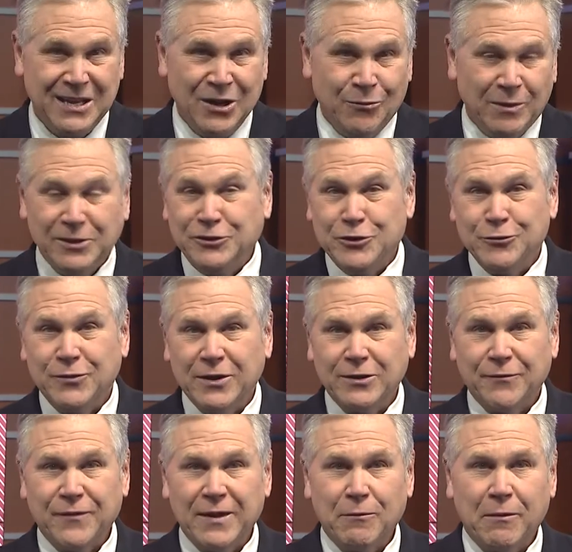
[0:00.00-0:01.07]
Well, do you think
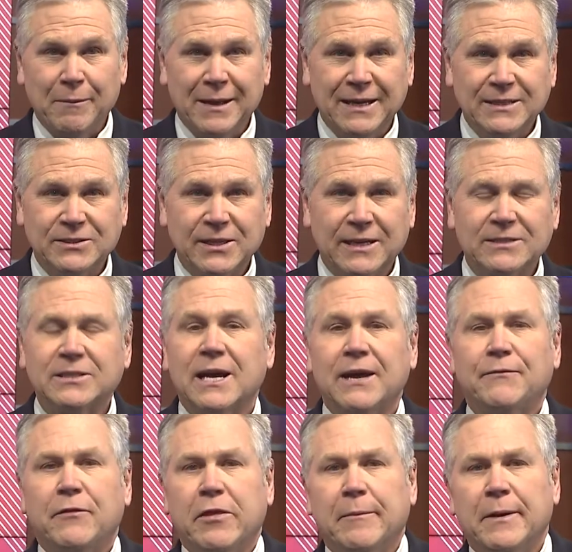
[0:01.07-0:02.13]
the federal money set
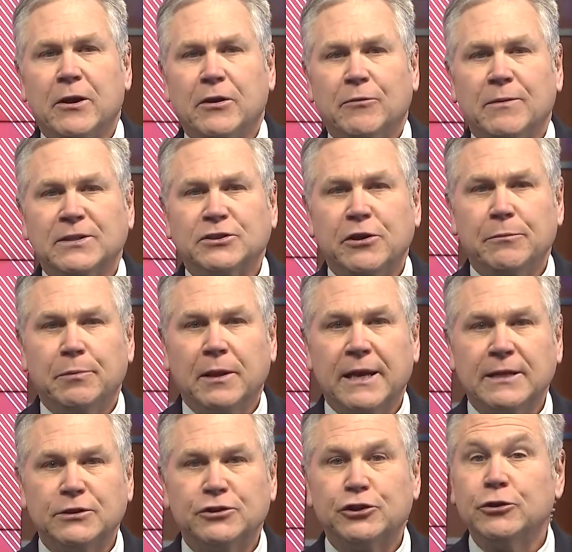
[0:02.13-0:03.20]
aside for the American Rescue
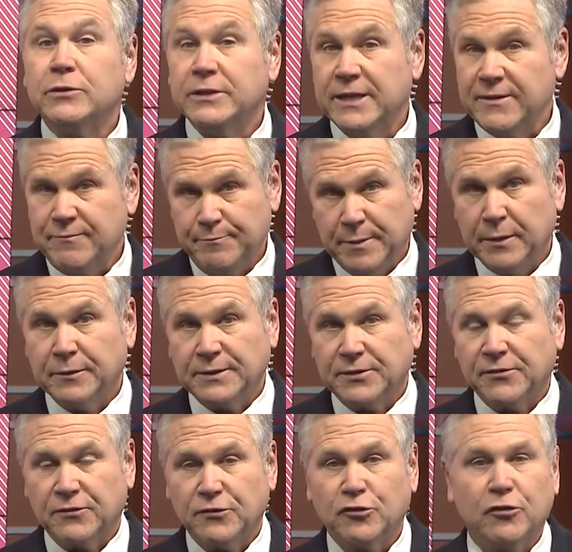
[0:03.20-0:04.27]
Plan should give
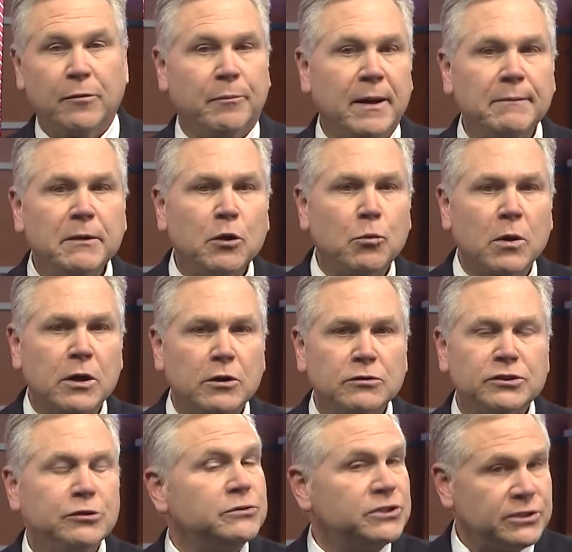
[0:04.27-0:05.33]
bonuses to the public
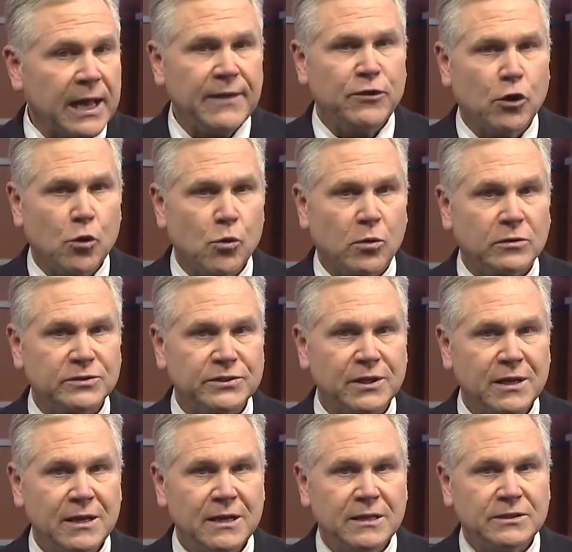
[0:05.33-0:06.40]
workers who stayed the course
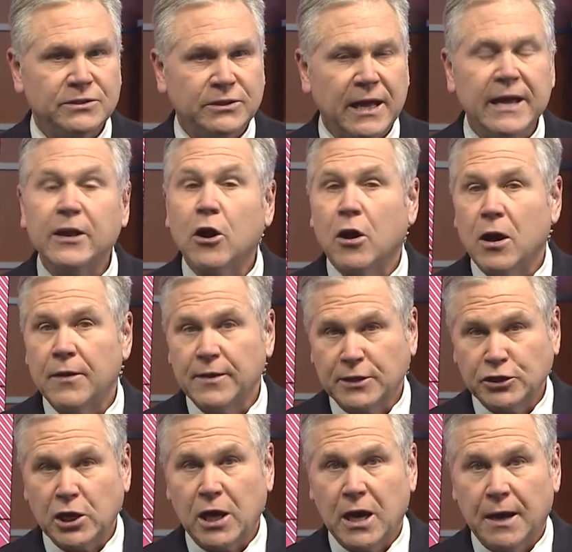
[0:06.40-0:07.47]
stayed on the
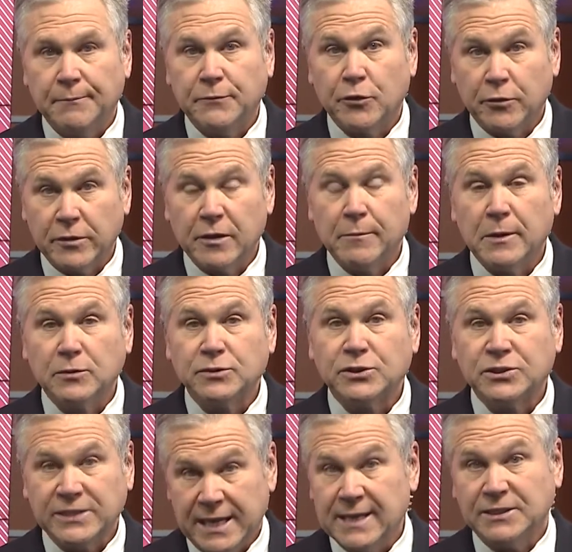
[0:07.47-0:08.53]
job during the
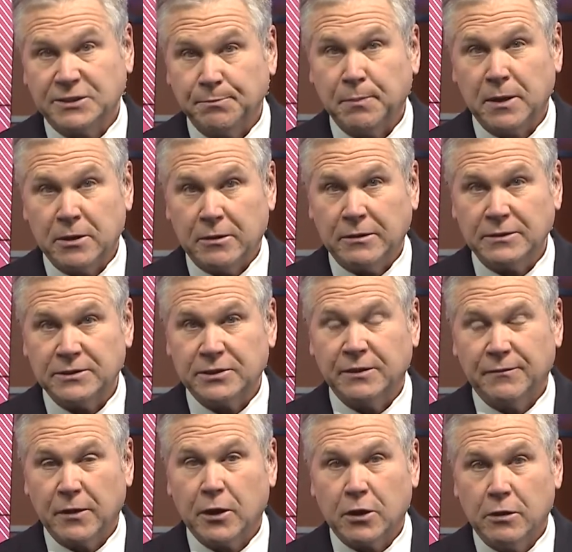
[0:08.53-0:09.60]
most tense parts
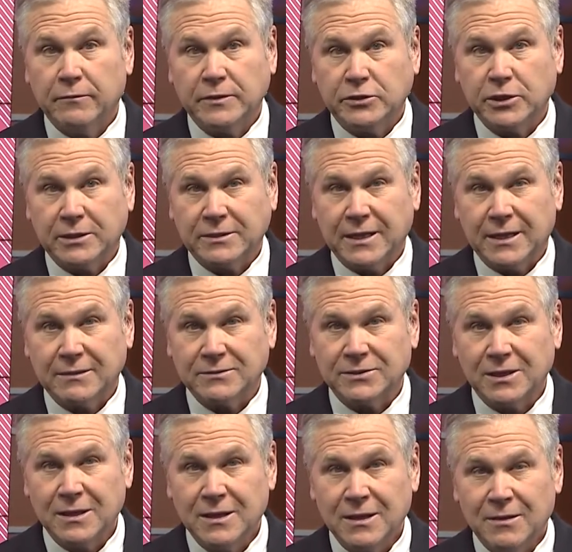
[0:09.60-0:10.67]
of the COVID
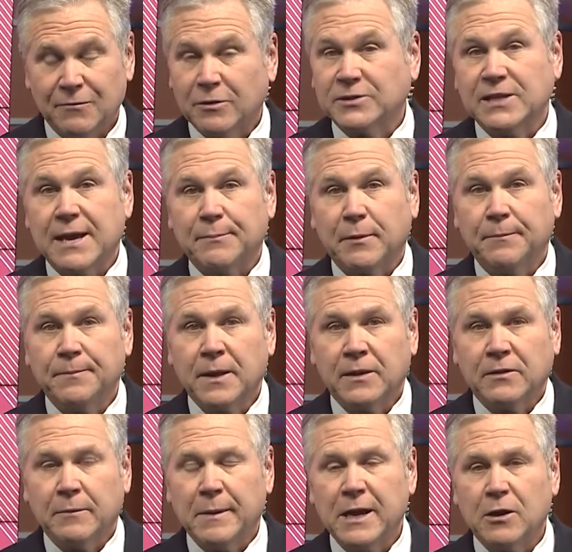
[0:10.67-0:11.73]
shutdowns. For example,
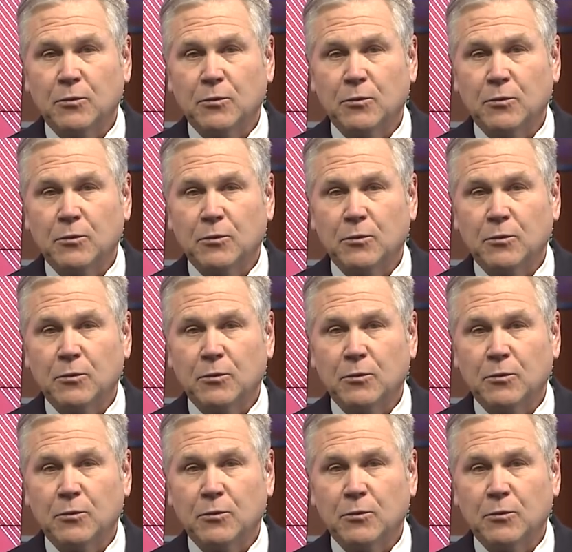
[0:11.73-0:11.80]
the mayor